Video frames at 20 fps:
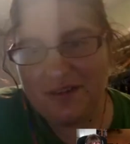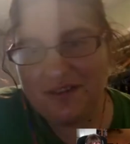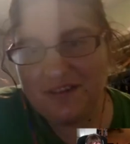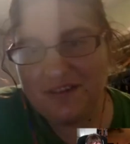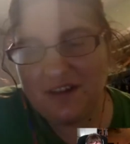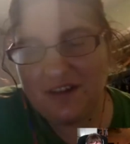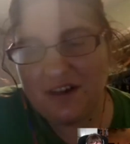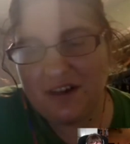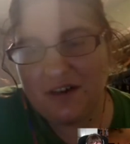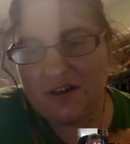
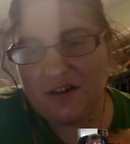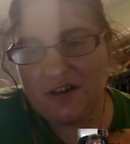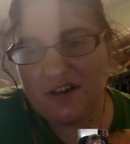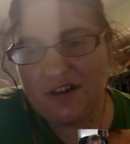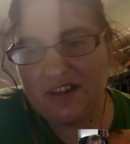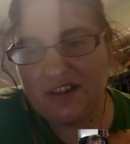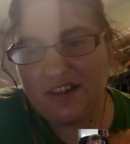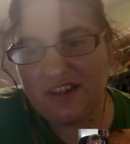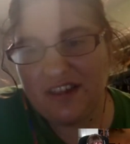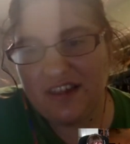
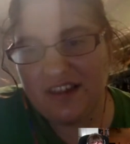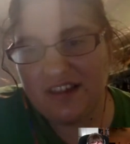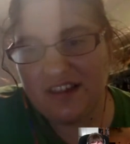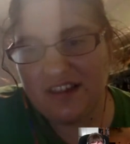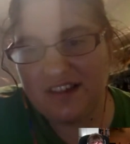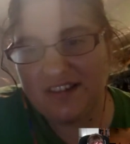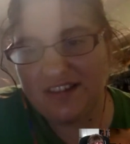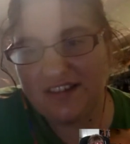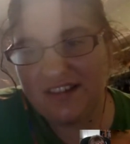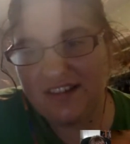So
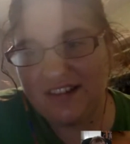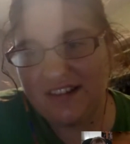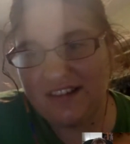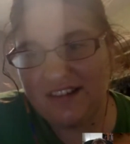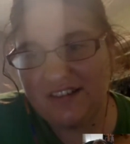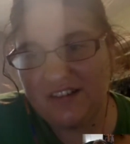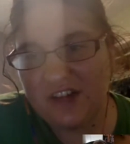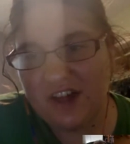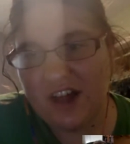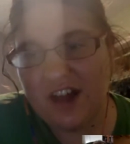this
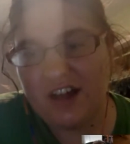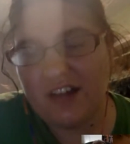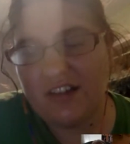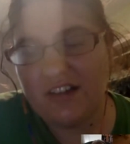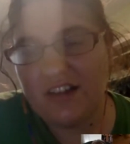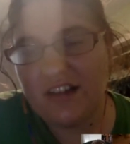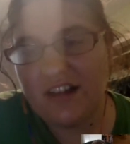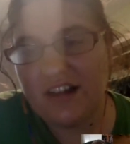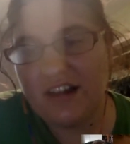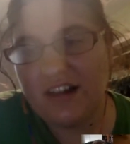
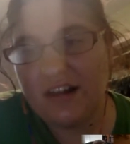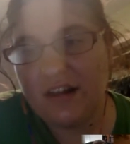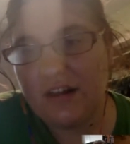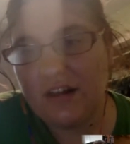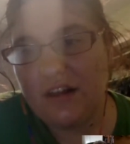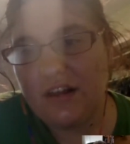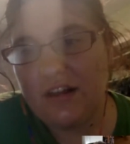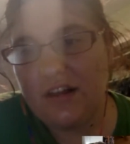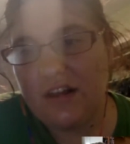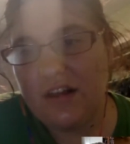chocolate
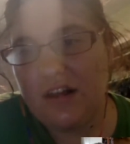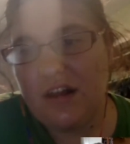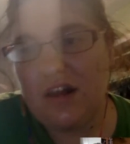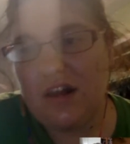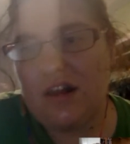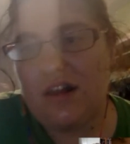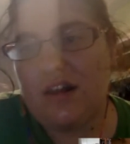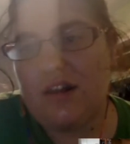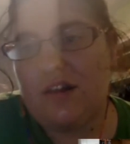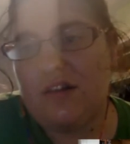
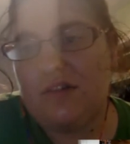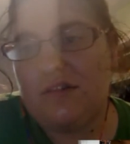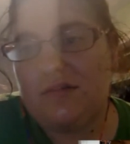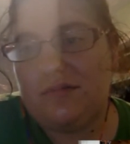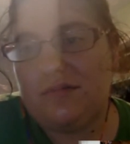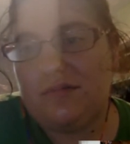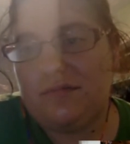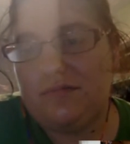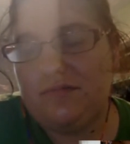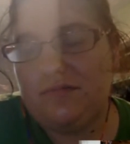
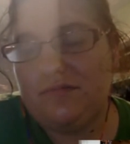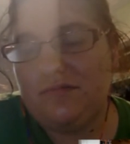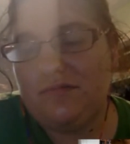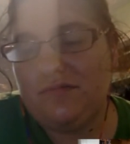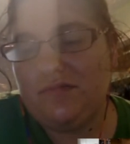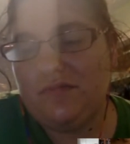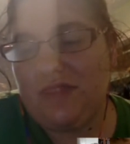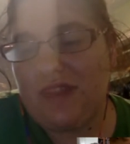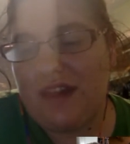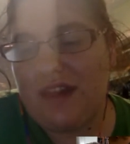
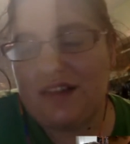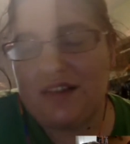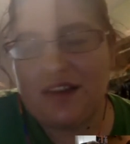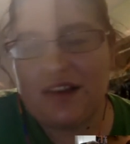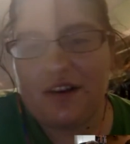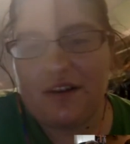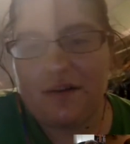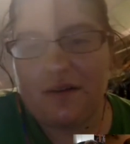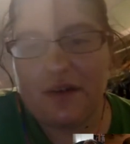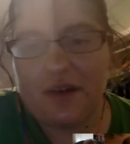
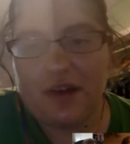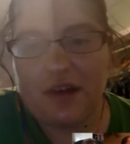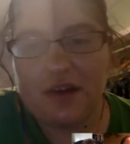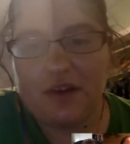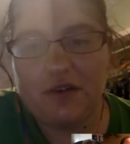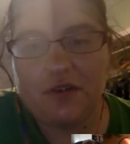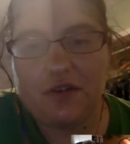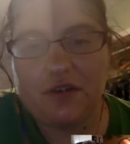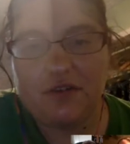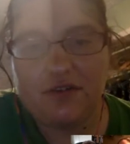has kind of
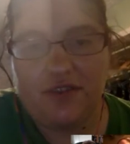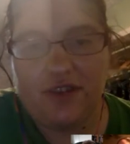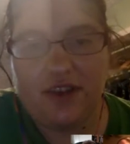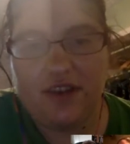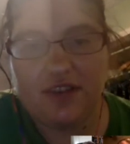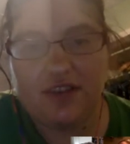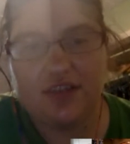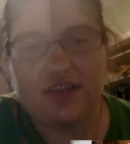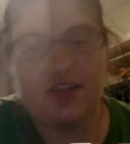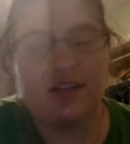hit you in the
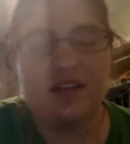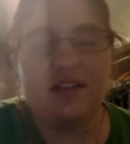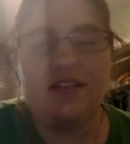face, and